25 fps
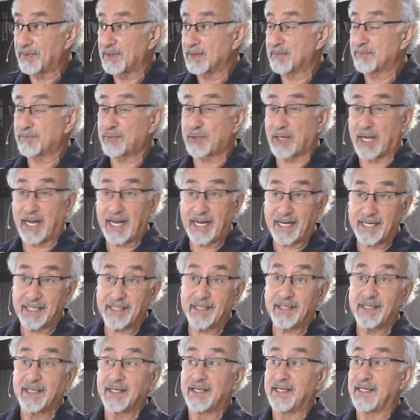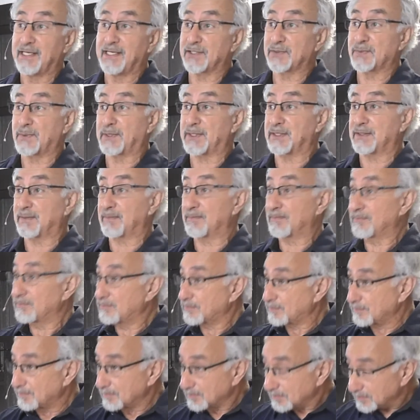Pride is what
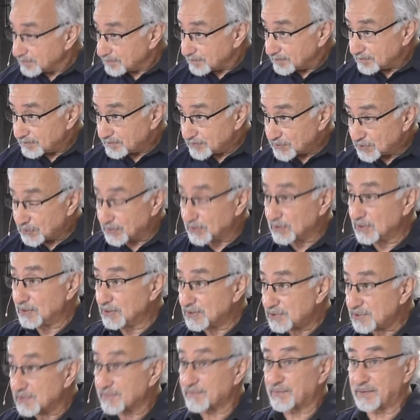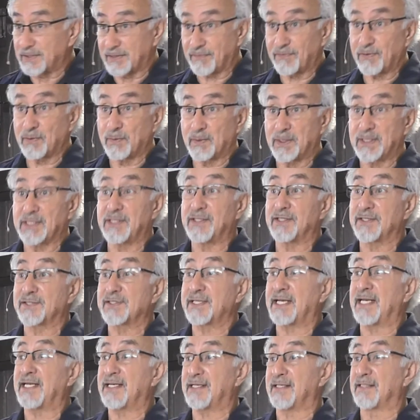turned Lucifer, if you will, into
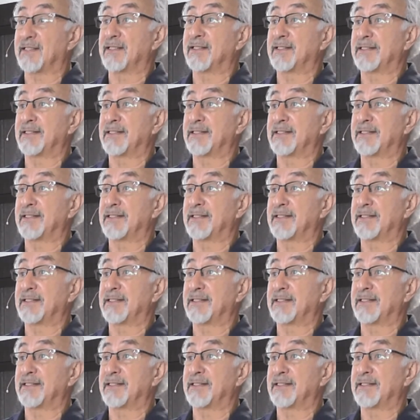Satan.